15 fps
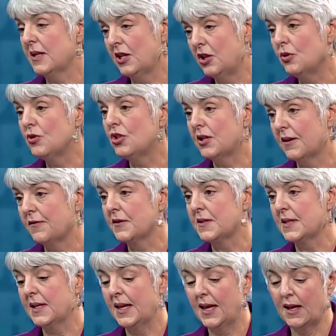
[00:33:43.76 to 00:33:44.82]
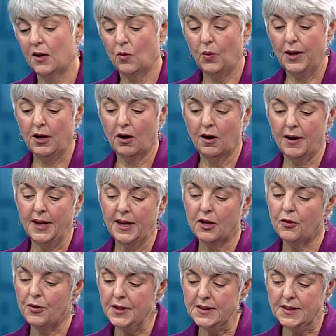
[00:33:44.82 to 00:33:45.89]
a huge difference again. We are
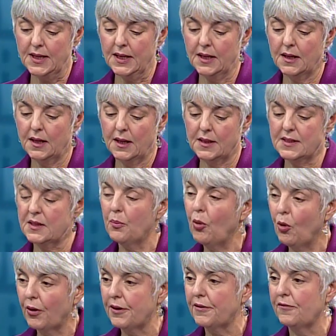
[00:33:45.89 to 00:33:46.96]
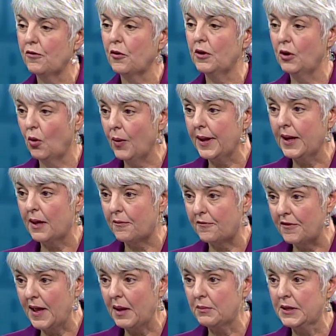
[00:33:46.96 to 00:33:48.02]
increasing support for low-income
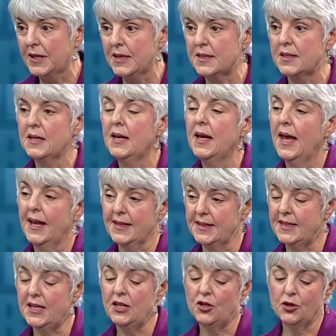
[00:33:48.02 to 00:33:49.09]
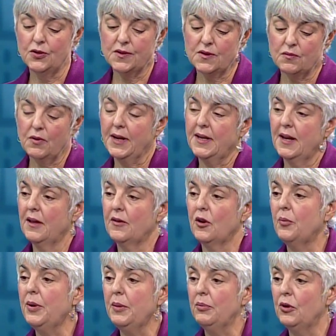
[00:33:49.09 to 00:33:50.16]
families and seniors. Right now there are
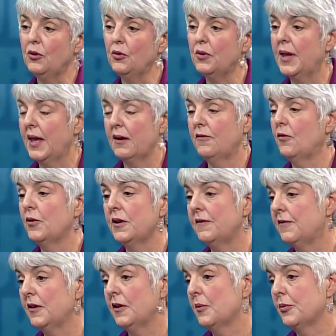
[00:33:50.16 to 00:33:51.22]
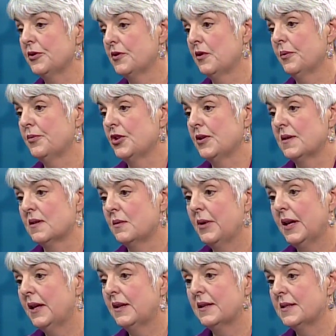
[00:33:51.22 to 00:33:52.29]
people who can't afford to fill their prescriptions. They're
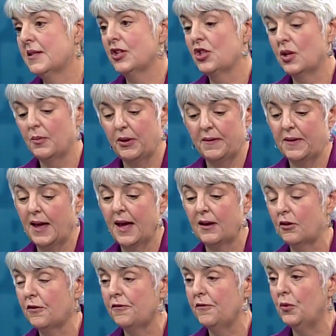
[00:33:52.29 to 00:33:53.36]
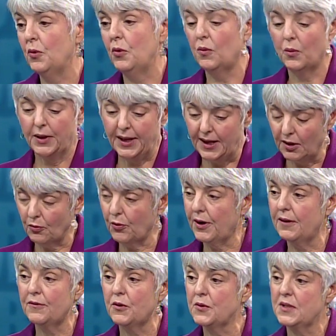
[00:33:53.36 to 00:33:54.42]
making a decision about that or food. We're getting rid
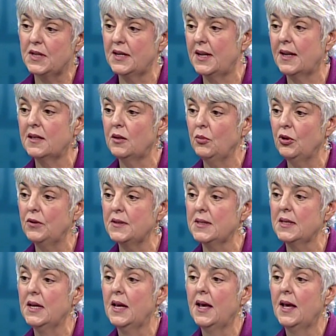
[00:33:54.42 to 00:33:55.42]
of those deductibles